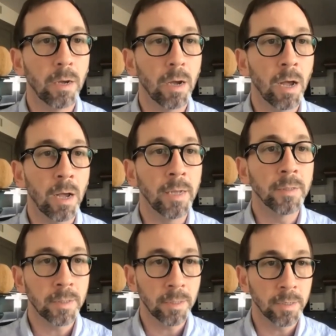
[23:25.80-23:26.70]
uh,
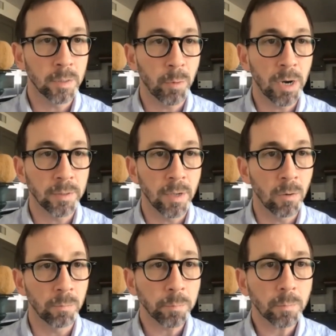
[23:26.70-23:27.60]
instant
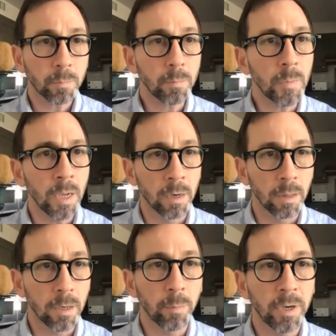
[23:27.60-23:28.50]
espresso and a
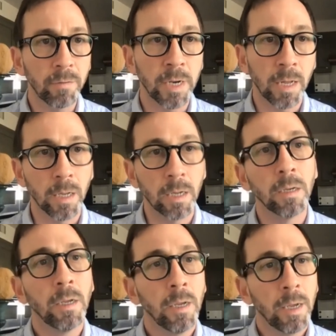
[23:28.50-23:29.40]
little bit of vanilla
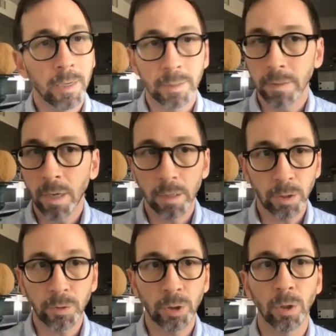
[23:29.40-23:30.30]
and a touch
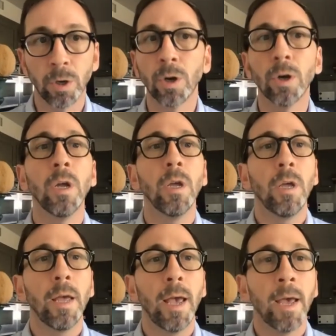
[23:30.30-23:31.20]
of sugar.
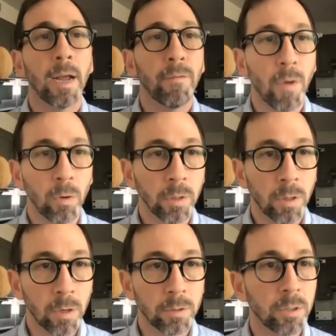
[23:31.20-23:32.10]
And I folded
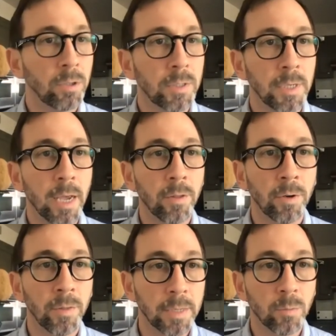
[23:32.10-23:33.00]
those two together,
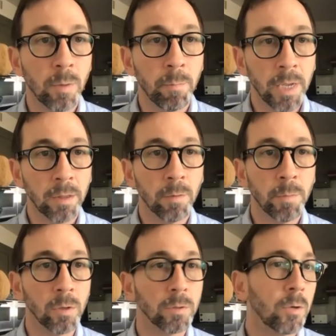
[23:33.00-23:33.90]
and that's what made the
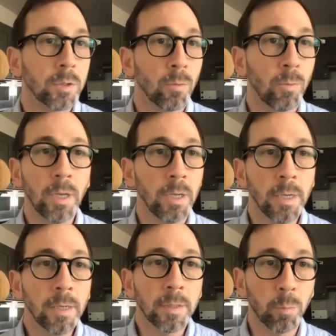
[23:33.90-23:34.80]
mousse. So it's a really
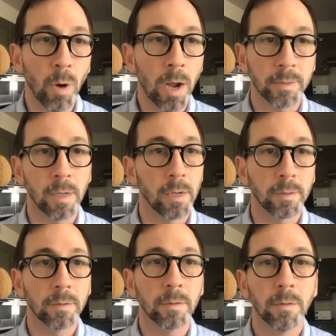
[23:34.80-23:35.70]
easy
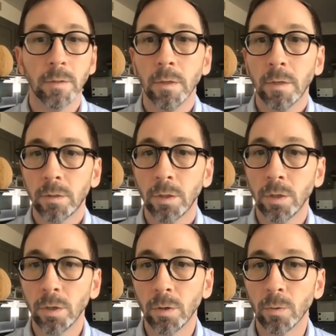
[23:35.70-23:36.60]
process to
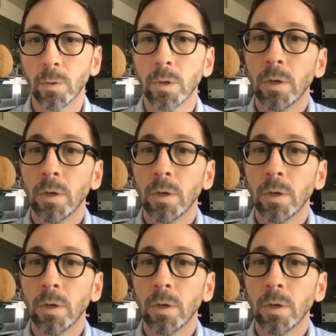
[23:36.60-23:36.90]
do.